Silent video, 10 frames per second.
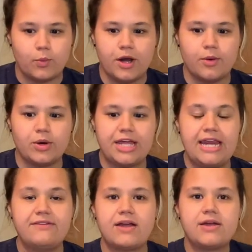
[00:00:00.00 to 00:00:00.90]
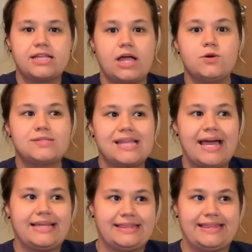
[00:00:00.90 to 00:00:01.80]
We're getting very close.
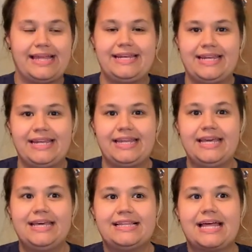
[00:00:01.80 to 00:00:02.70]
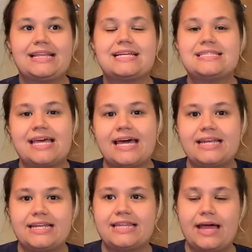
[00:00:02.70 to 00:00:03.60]
Like they
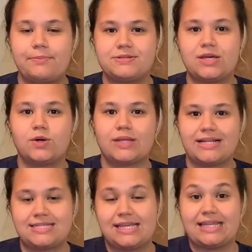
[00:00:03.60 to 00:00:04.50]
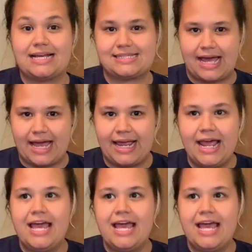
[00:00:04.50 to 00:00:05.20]
said in the episode, like I said last night,